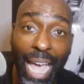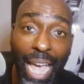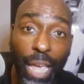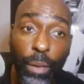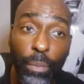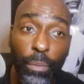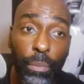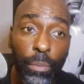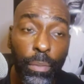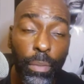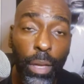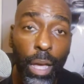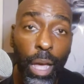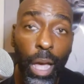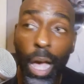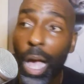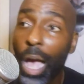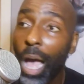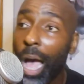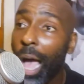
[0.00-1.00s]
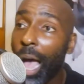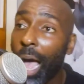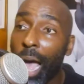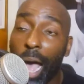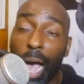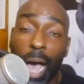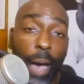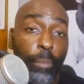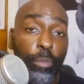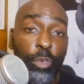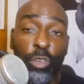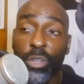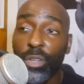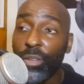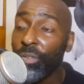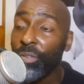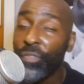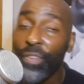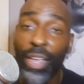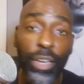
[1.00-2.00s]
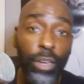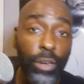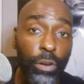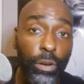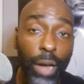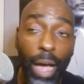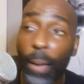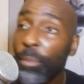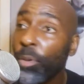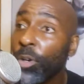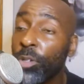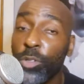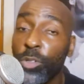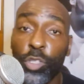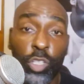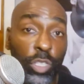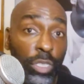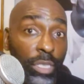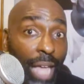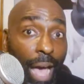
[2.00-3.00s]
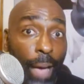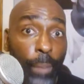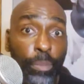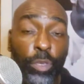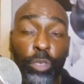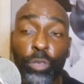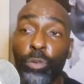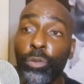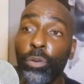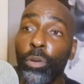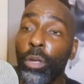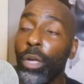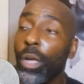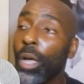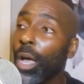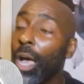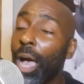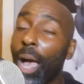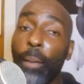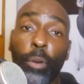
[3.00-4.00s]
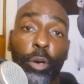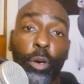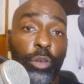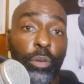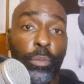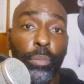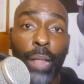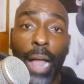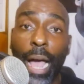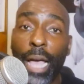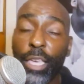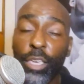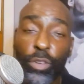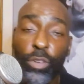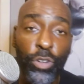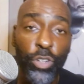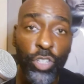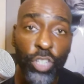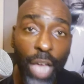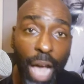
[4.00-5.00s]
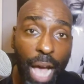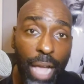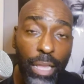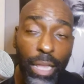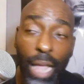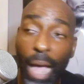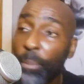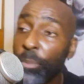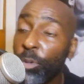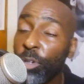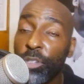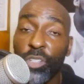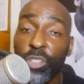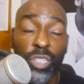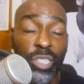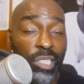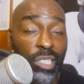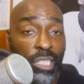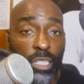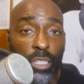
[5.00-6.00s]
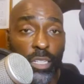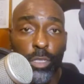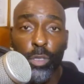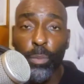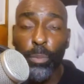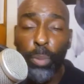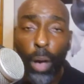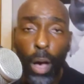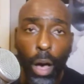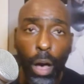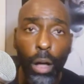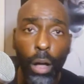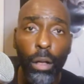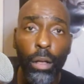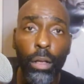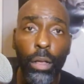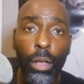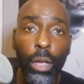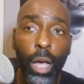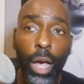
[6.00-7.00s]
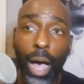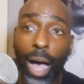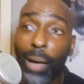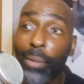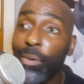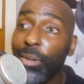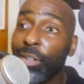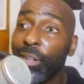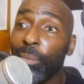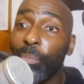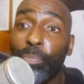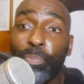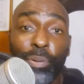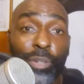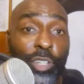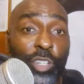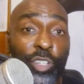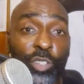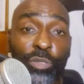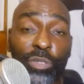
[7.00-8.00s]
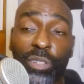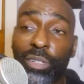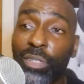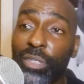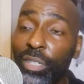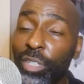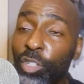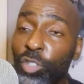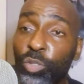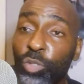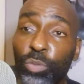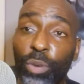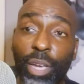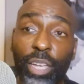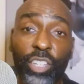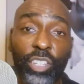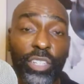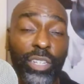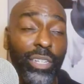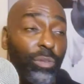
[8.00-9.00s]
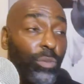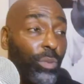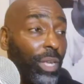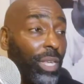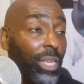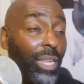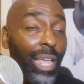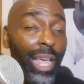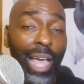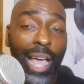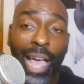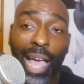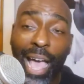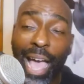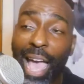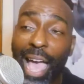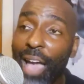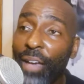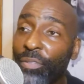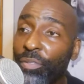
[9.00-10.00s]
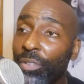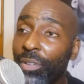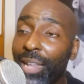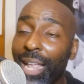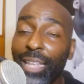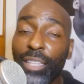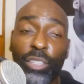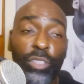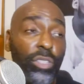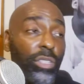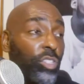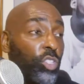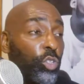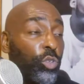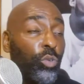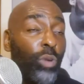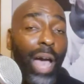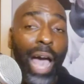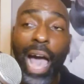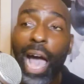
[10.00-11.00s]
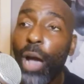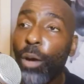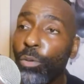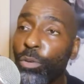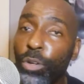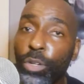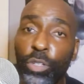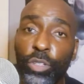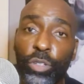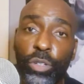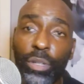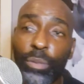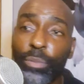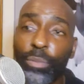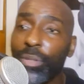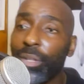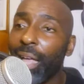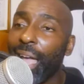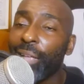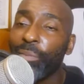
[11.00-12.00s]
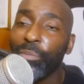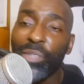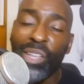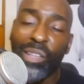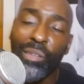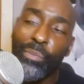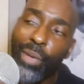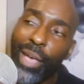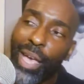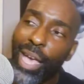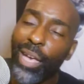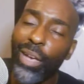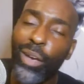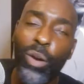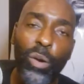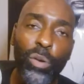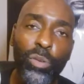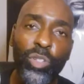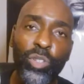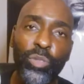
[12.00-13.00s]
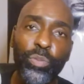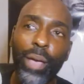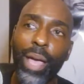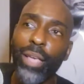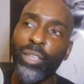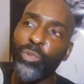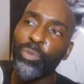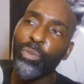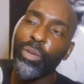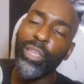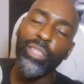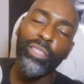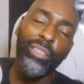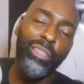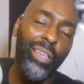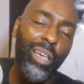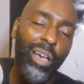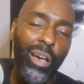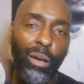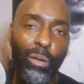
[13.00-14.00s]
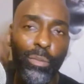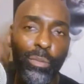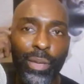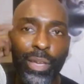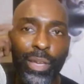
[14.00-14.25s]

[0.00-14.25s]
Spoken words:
game. I'm your defender. I'm going to stop you. I'm going to block your shot. I'm going to steal the ball. I'm going to put you in a situation when after that 2 hours, you're going to be like, man, Coach Max, man, you're